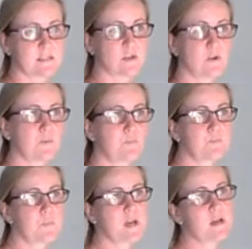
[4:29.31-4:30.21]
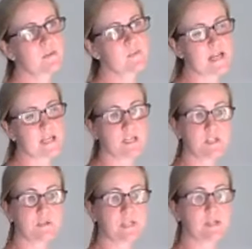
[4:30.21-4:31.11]
So back in
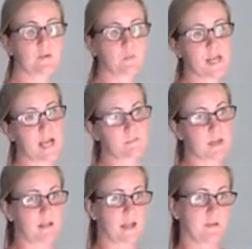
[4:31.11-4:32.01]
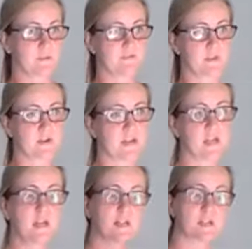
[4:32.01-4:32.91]
history, we had ballet. It was
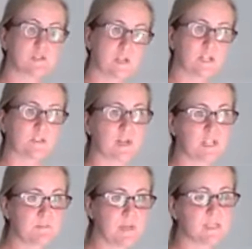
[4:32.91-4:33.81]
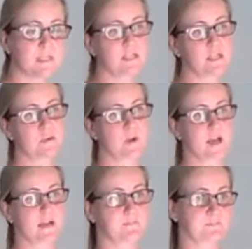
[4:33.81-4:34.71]
very strict and regimented. You
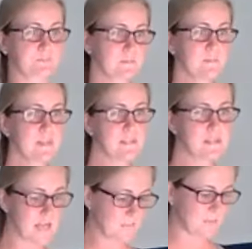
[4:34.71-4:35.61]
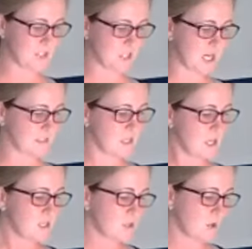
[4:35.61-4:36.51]
had tap and jazz.
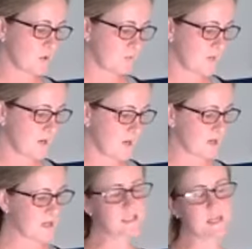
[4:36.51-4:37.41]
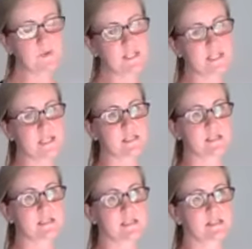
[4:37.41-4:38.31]
So contemporary dance
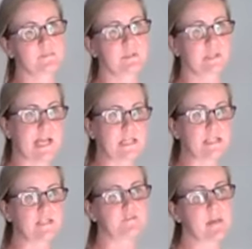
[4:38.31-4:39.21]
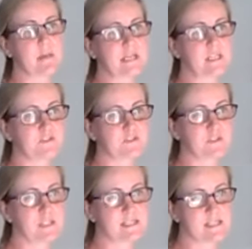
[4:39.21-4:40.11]
is a blend of many
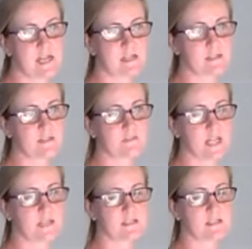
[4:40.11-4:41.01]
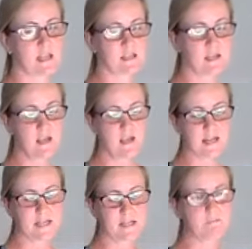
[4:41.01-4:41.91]
different styles of dance. And
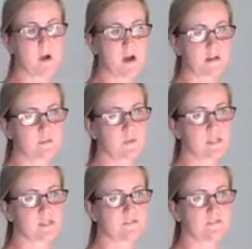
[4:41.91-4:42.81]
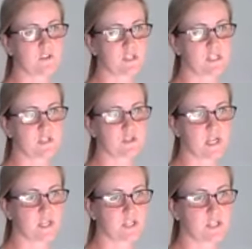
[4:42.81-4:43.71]
I guess modern was the first
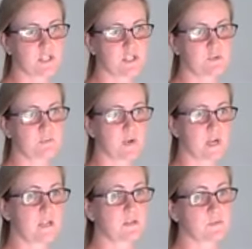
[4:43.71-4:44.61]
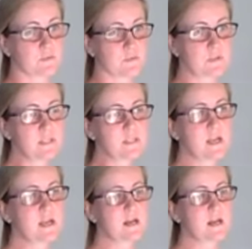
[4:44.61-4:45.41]
introduction to breaking the rules.